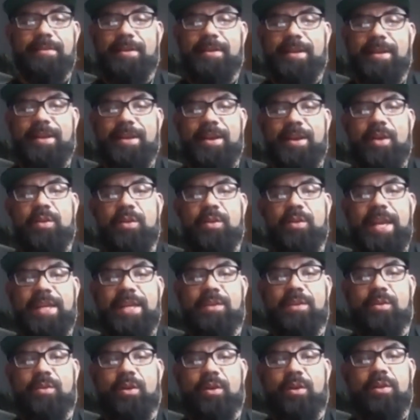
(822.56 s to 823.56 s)
Okay,
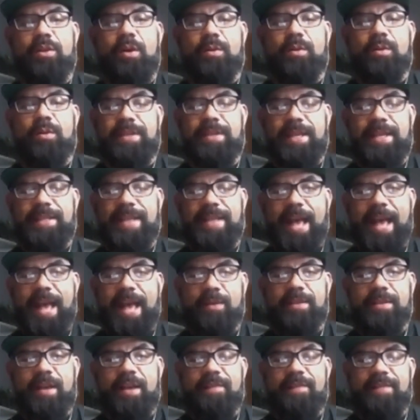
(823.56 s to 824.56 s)
you close this
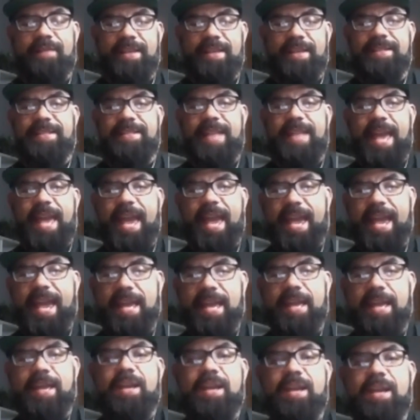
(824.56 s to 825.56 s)
house on this day.
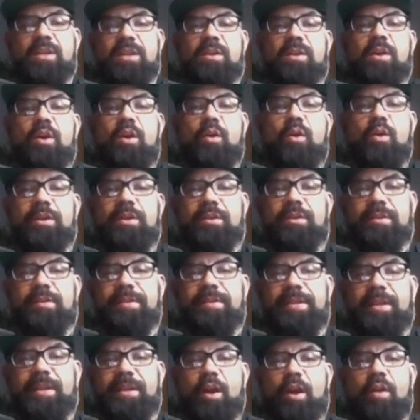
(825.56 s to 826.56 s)
You go in your
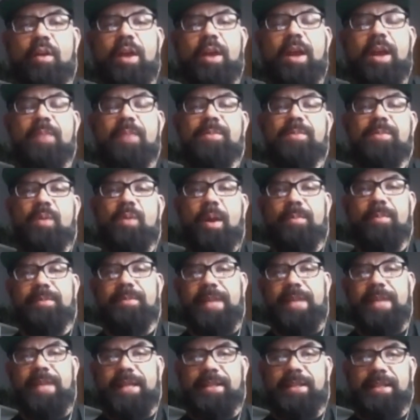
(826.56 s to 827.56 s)
CRM, you
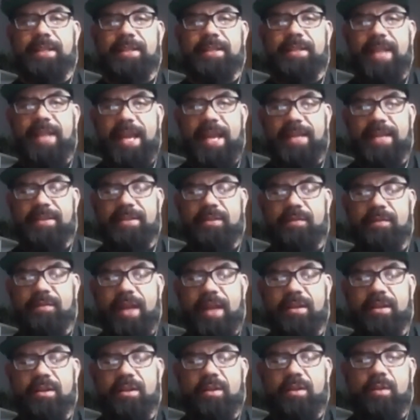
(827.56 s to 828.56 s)
update the days you've
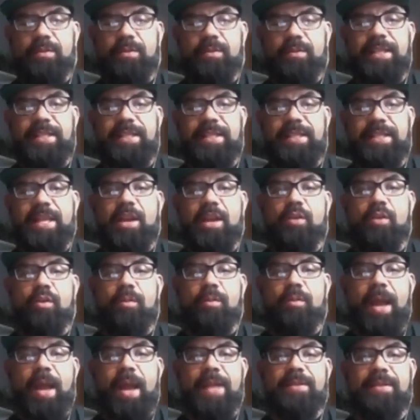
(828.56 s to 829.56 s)
had closings, and then it
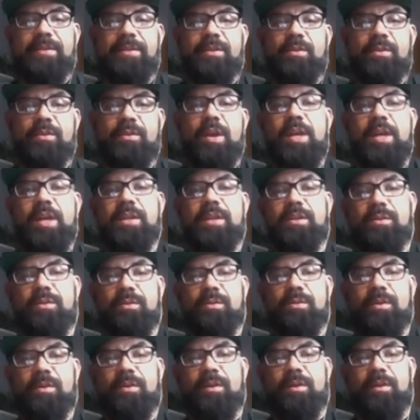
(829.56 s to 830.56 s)
reminds you,
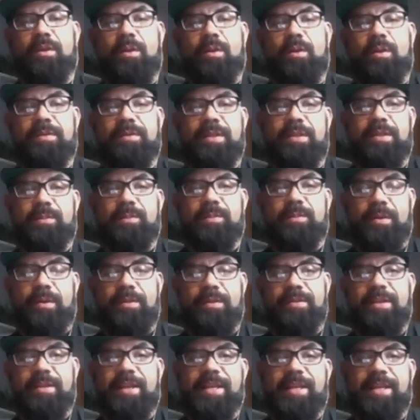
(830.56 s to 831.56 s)
you closed this
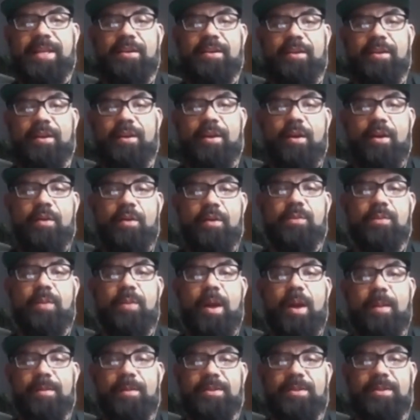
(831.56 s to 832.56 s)
person a year ago. You
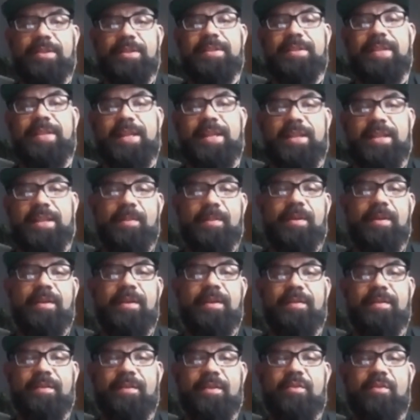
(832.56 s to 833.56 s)
probably should send them a
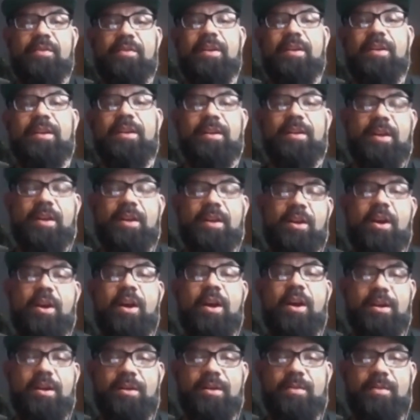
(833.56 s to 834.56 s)

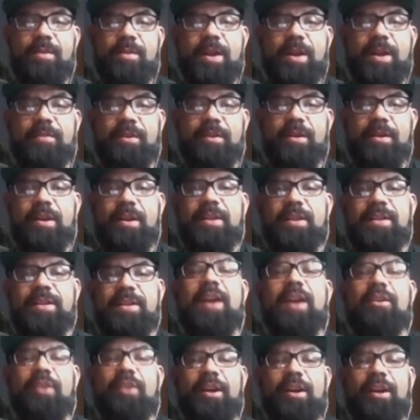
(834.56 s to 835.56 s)
card or whatever. Not
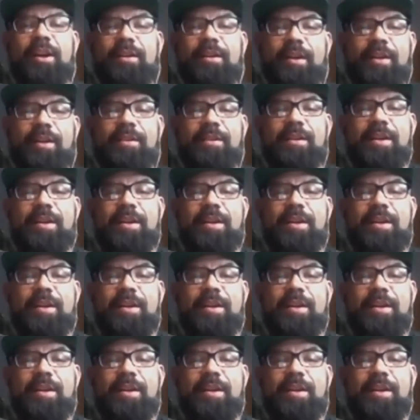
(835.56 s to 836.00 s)
a credit card.